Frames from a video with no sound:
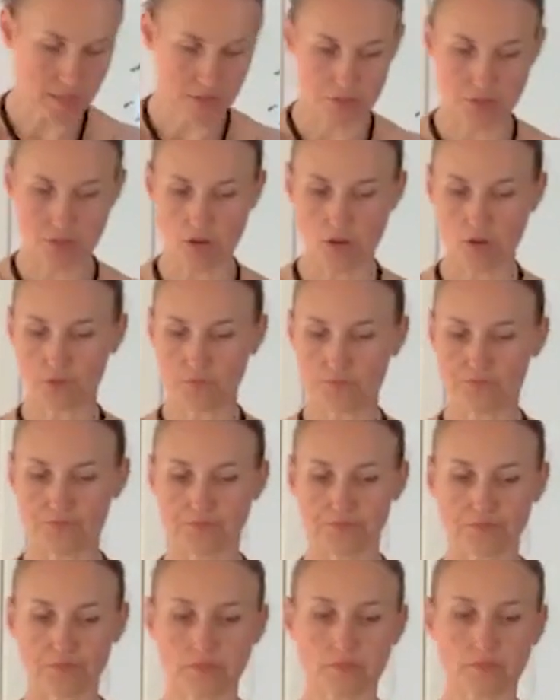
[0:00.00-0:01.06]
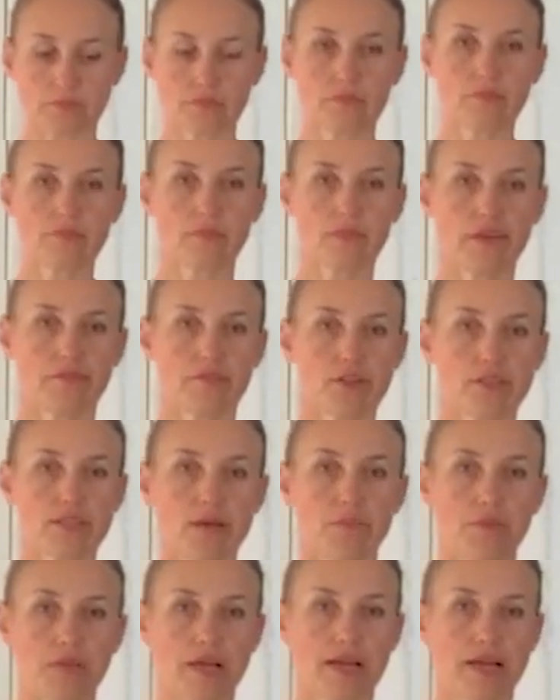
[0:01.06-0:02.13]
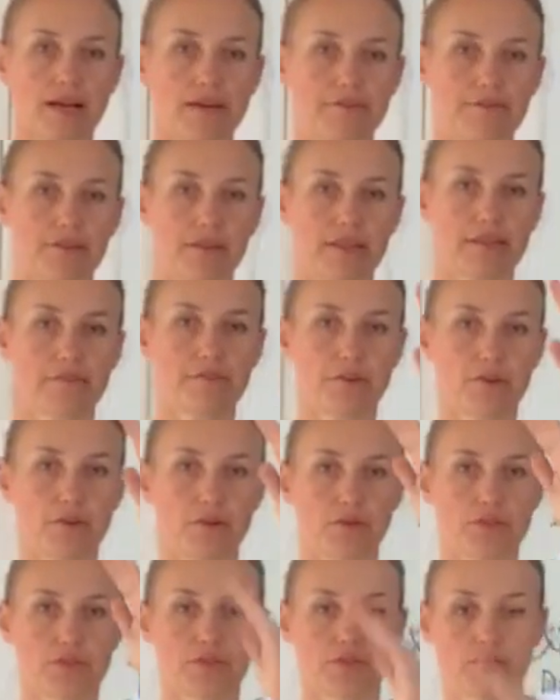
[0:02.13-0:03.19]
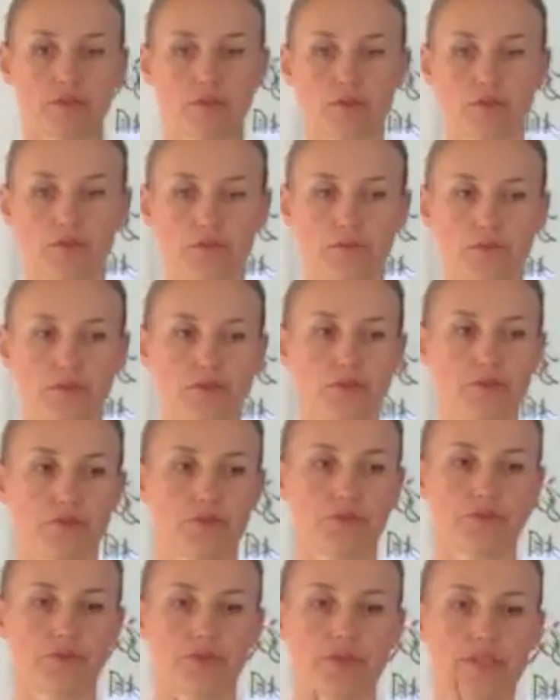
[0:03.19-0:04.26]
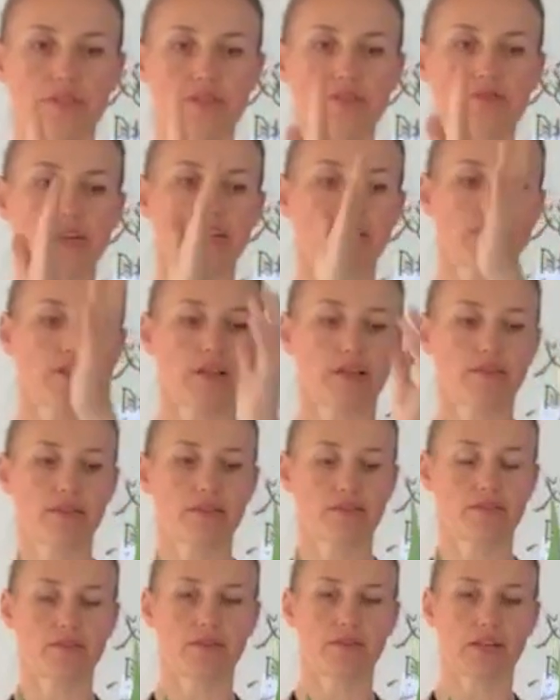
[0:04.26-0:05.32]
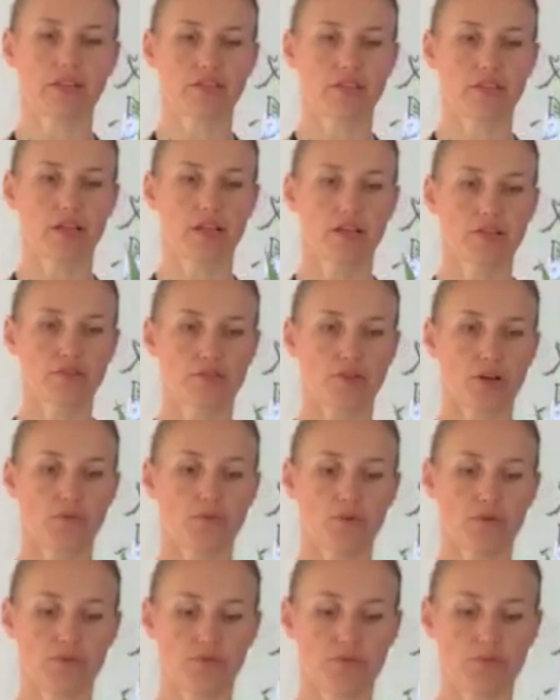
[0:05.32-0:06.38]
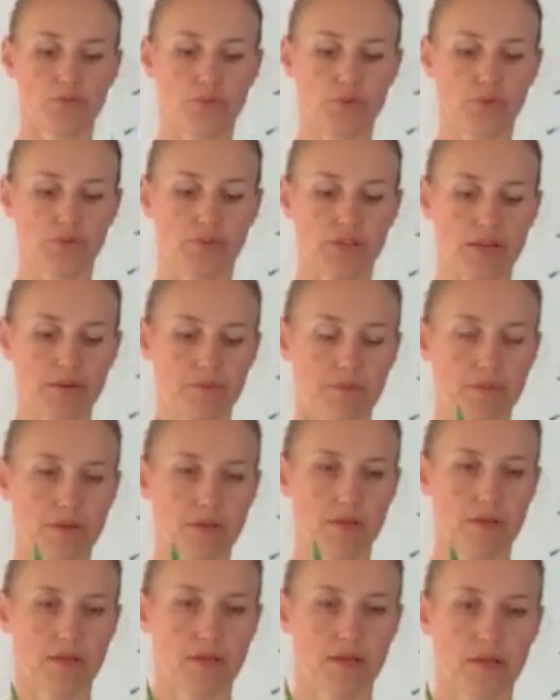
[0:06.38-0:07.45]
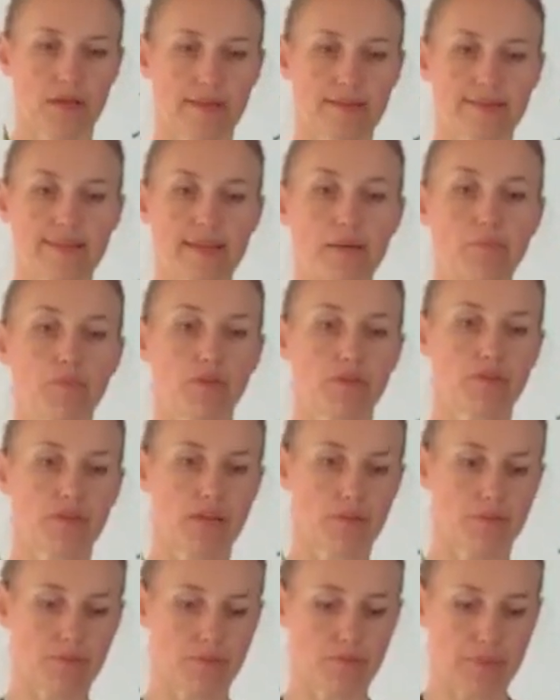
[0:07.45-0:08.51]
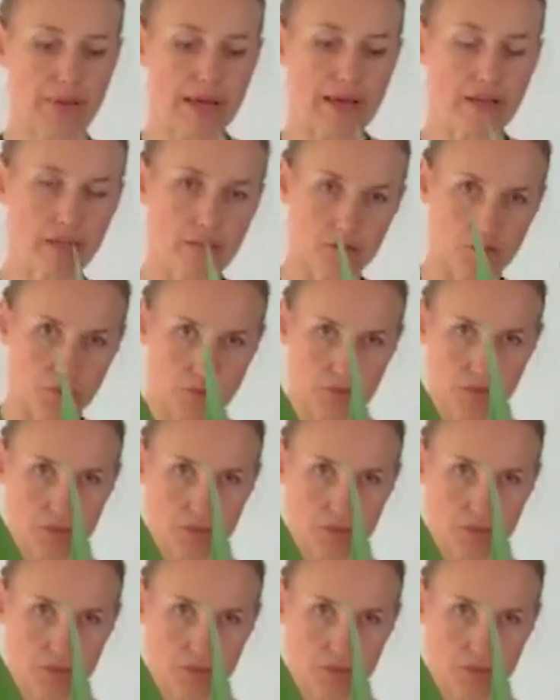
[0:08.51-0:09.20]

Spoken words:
So, for example, I have a leaf which going in this direction and this direction. So I want to put them, assemble them back into